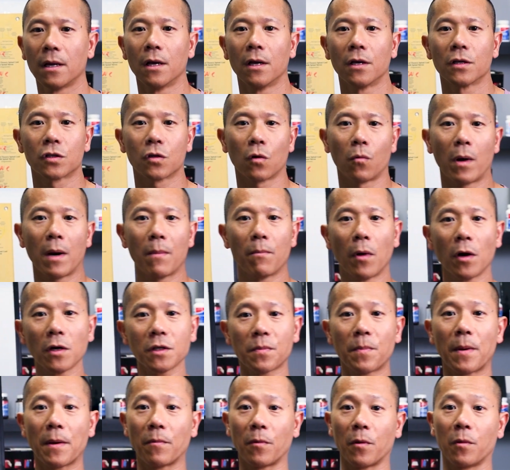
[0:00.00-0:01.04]
So what
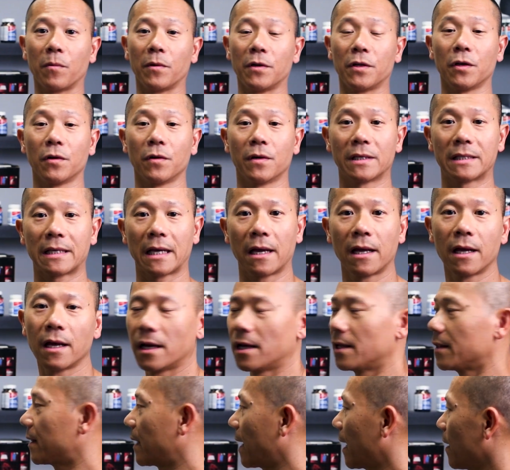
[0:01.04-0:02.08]
most people would do is that
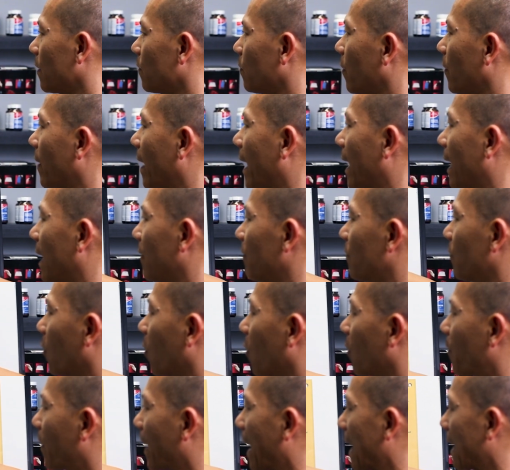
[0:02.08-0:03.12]
they will have
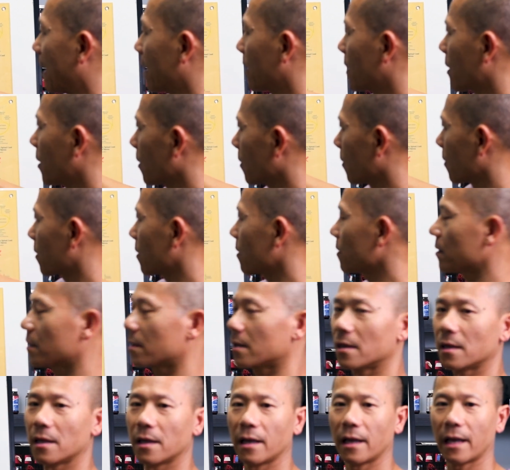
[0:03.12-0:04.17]
more pain here,
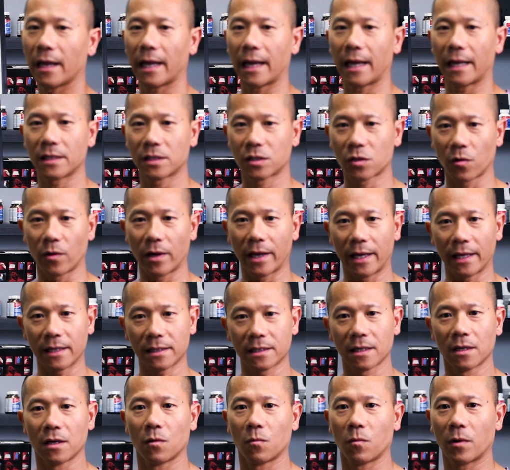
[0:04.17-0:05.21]
and so
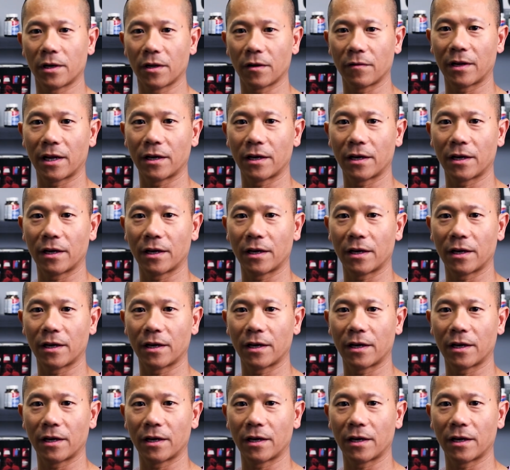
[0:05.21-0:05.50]
hence what do?